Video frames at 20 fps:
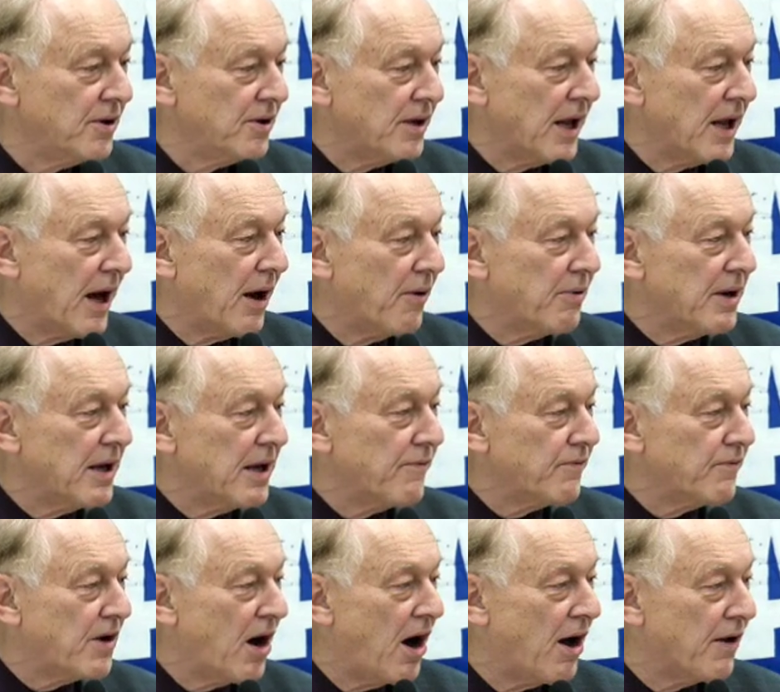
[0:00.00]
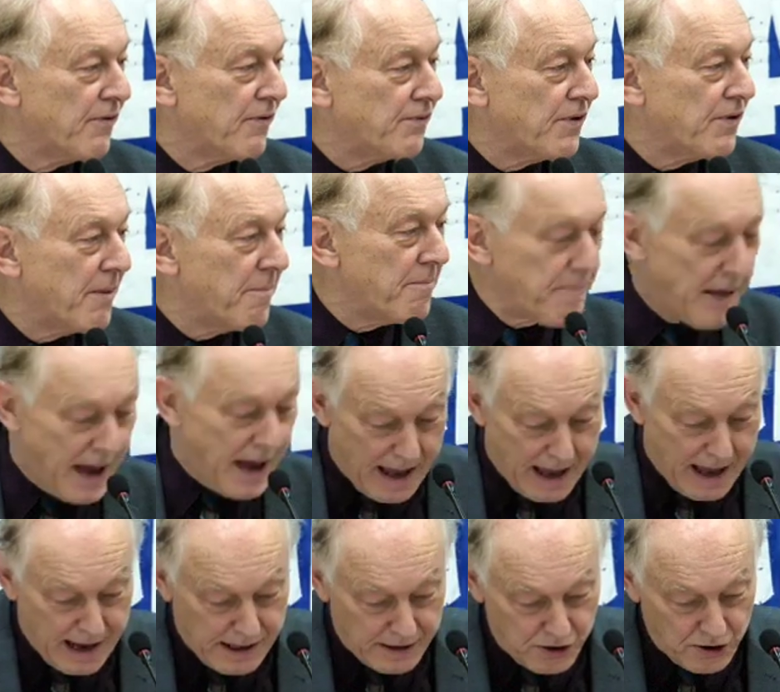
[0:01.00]
Now, we have gone from
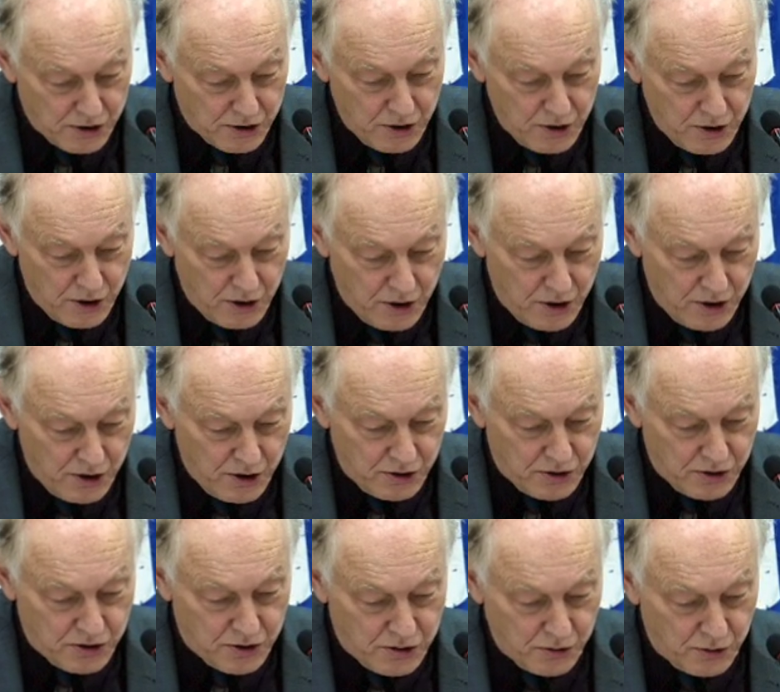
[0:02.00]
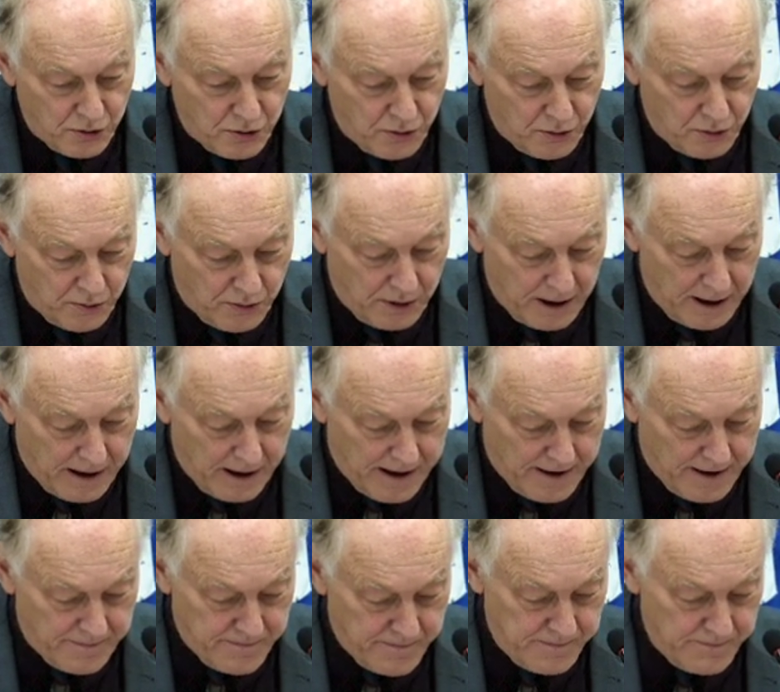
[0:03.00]
MAD to
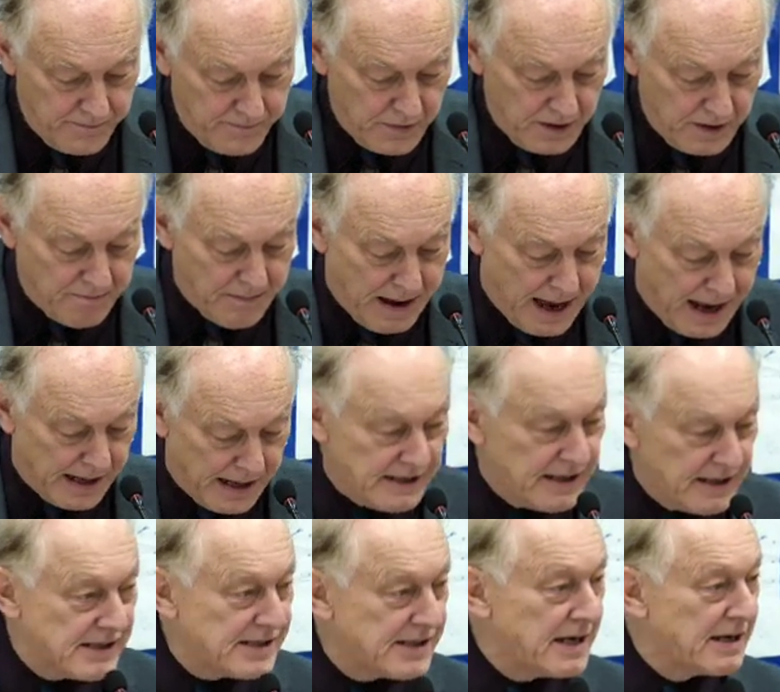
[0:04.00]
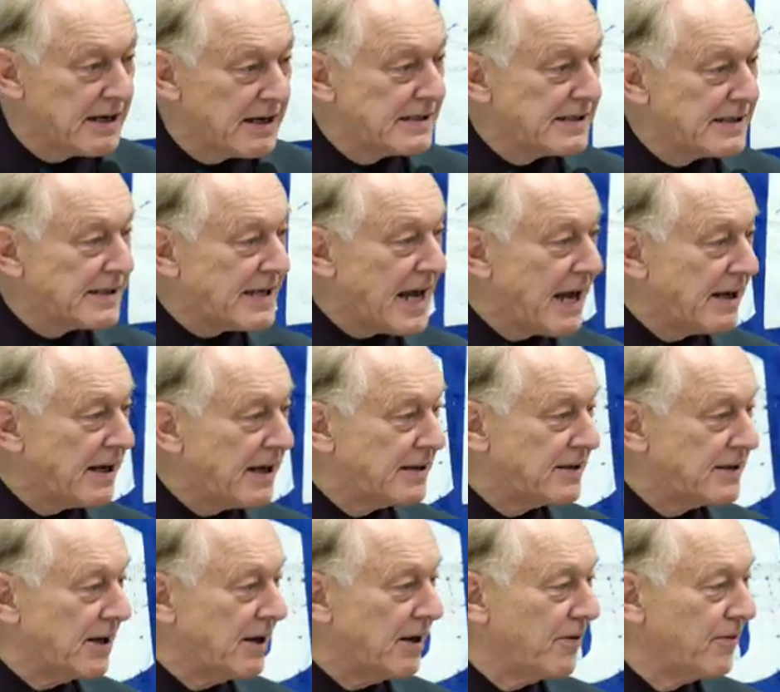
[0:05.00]
madness and
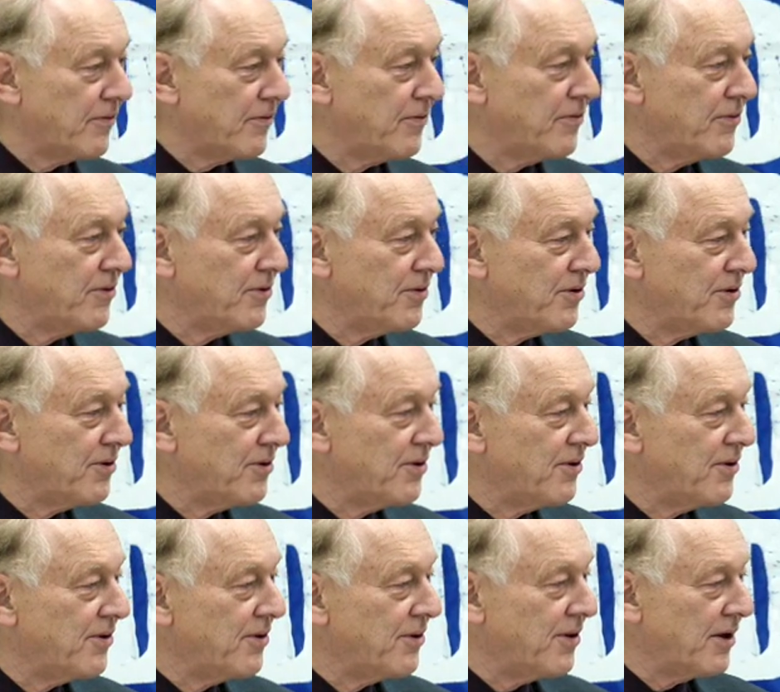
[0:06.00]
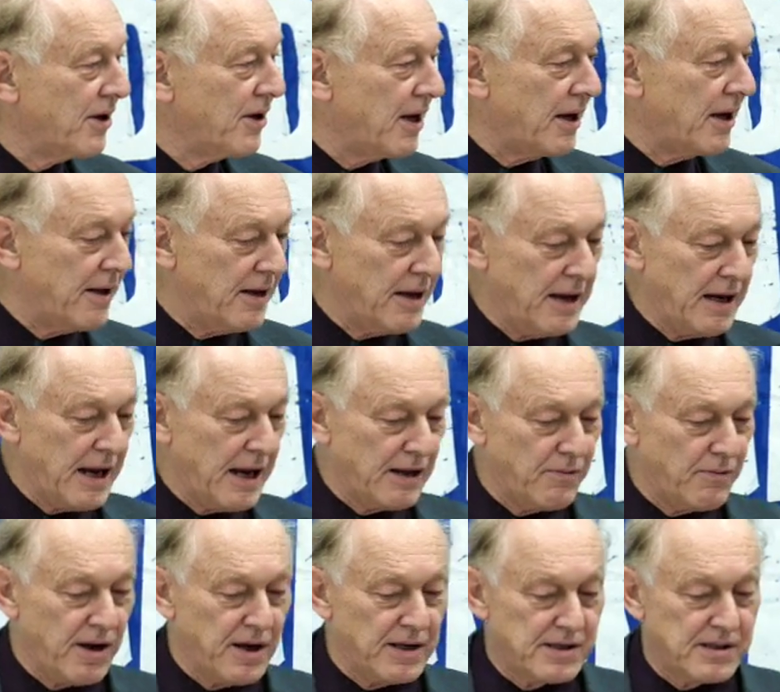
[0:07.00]
insanity. In
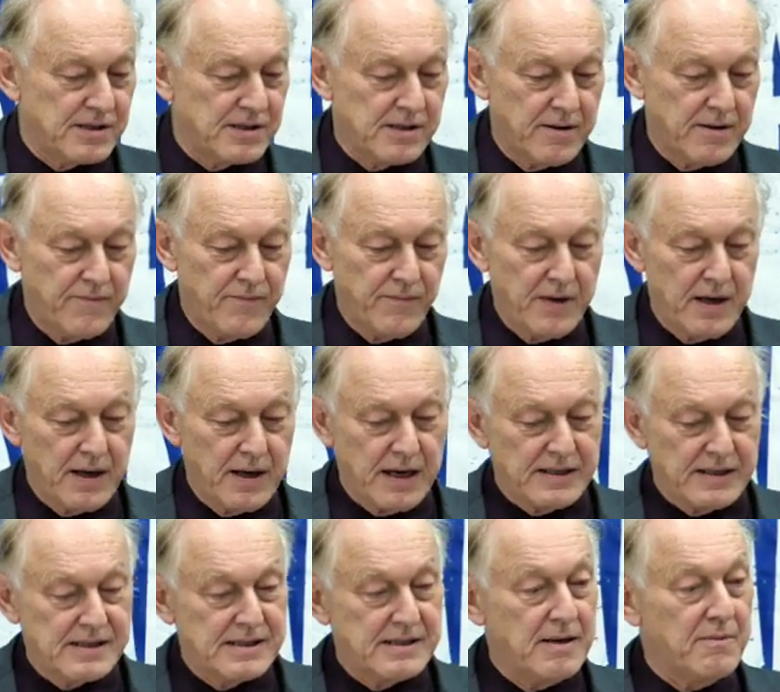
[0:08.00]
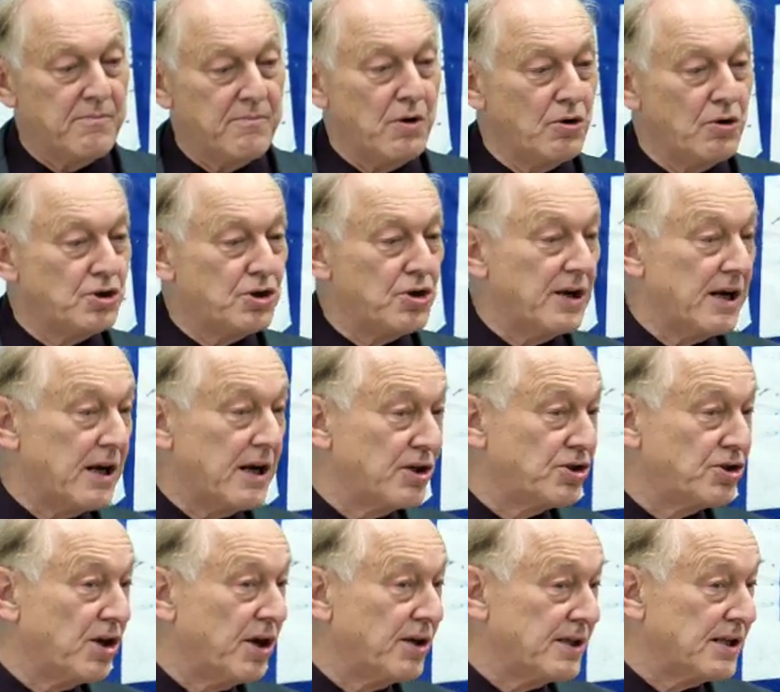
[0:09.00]
other words, it's mutually
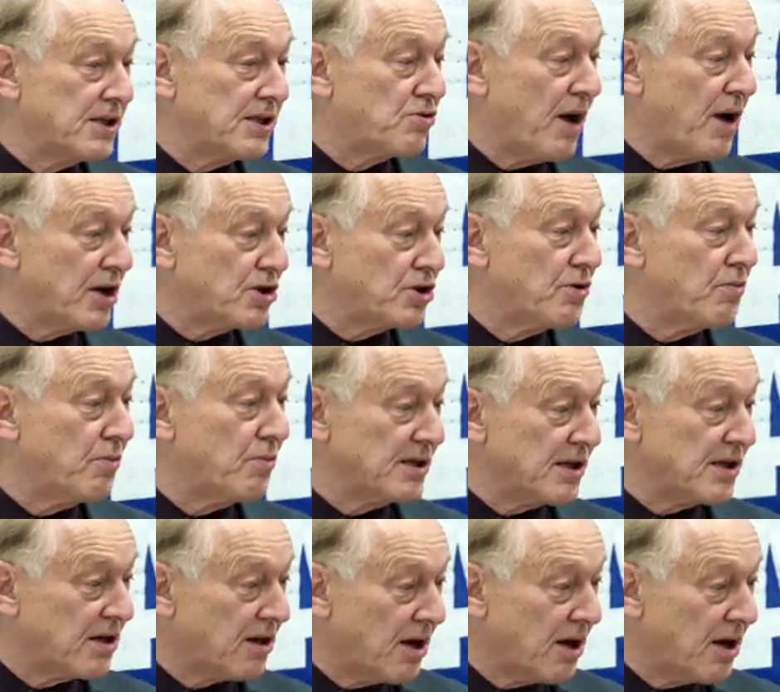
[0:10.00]
assured destruction was a